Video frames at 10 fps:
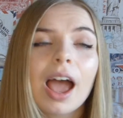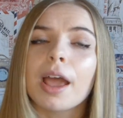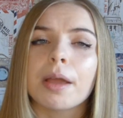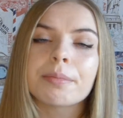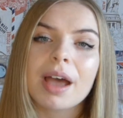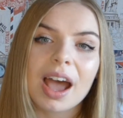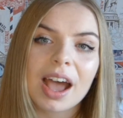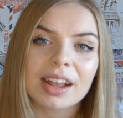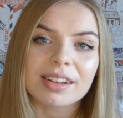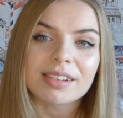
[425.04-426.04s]
um,
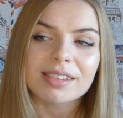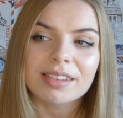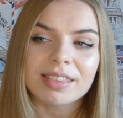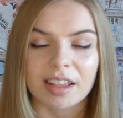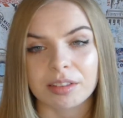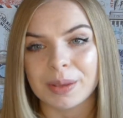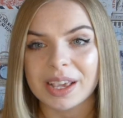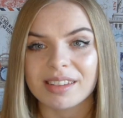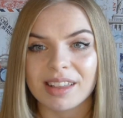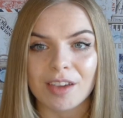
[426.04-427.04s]
and that's
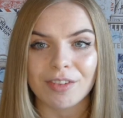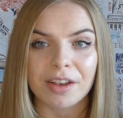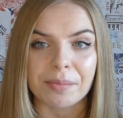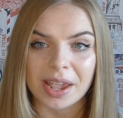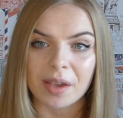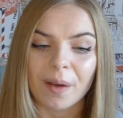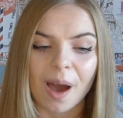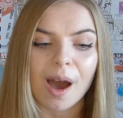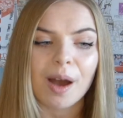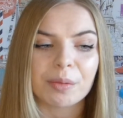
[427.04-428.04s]
because I've had my own
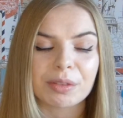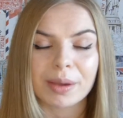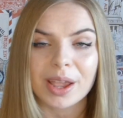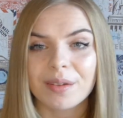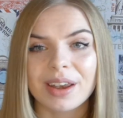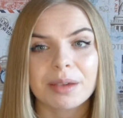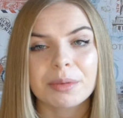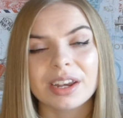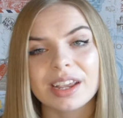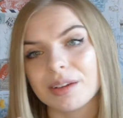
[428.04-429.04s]
car with my own
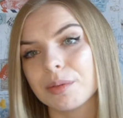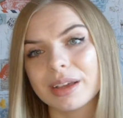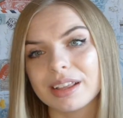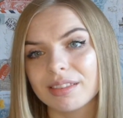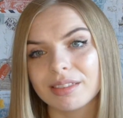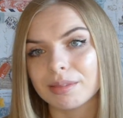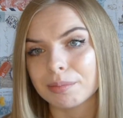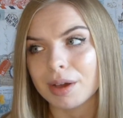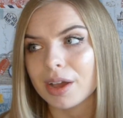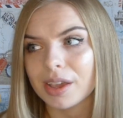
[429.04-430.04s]
name on it, with
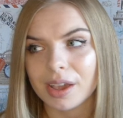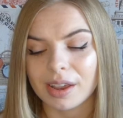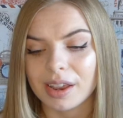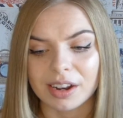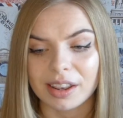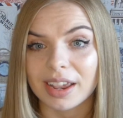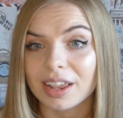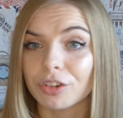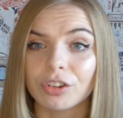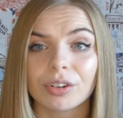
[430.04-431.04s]
my in,
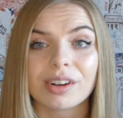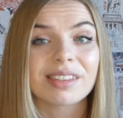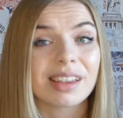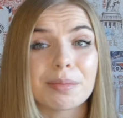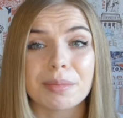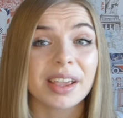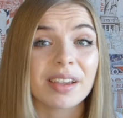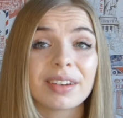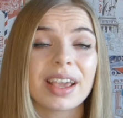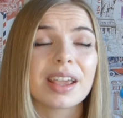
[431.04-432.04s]
like insurance in my
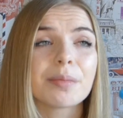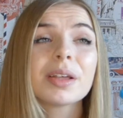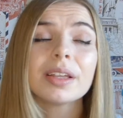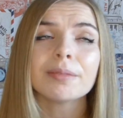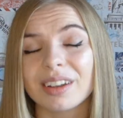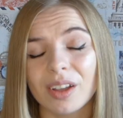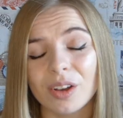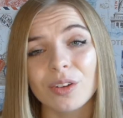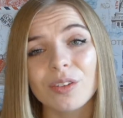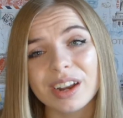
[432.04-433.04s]
own name. In the
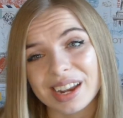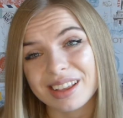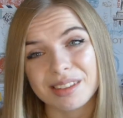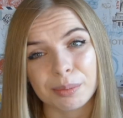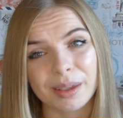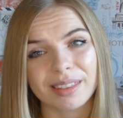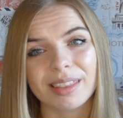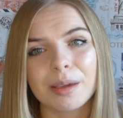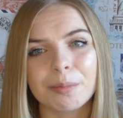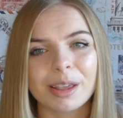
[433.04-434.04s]
long run it is worth
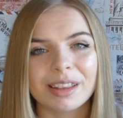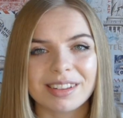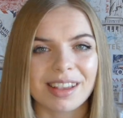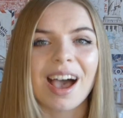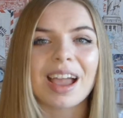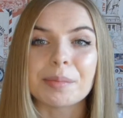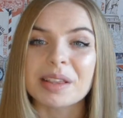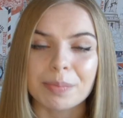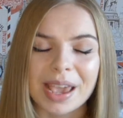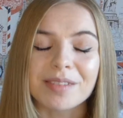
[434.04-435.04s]
it, but at the time
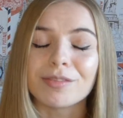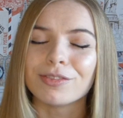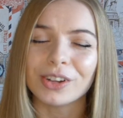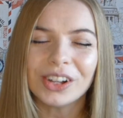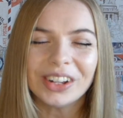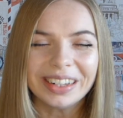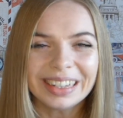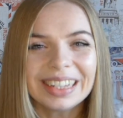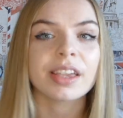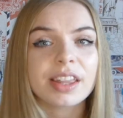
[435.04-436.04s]
it's painful.
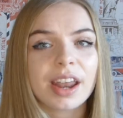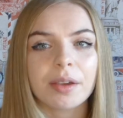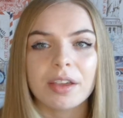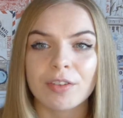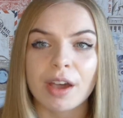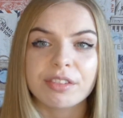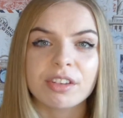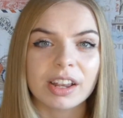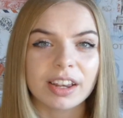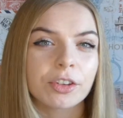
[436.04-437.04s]
And you know, if I was
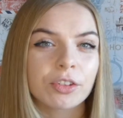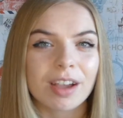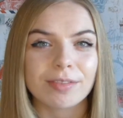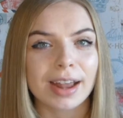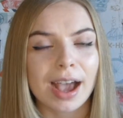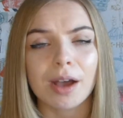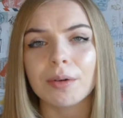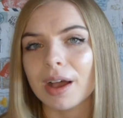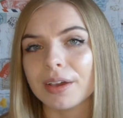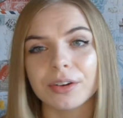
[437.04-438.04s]
to learn to drive
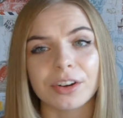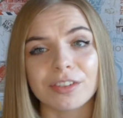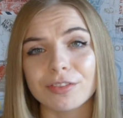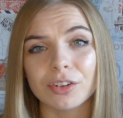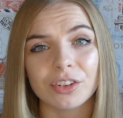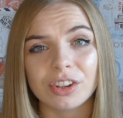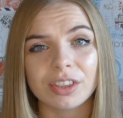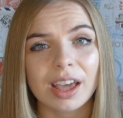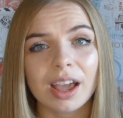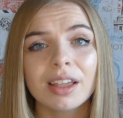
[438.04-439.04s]
now, I couldn't afford to
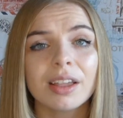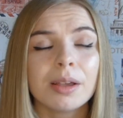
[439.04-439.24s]
do that,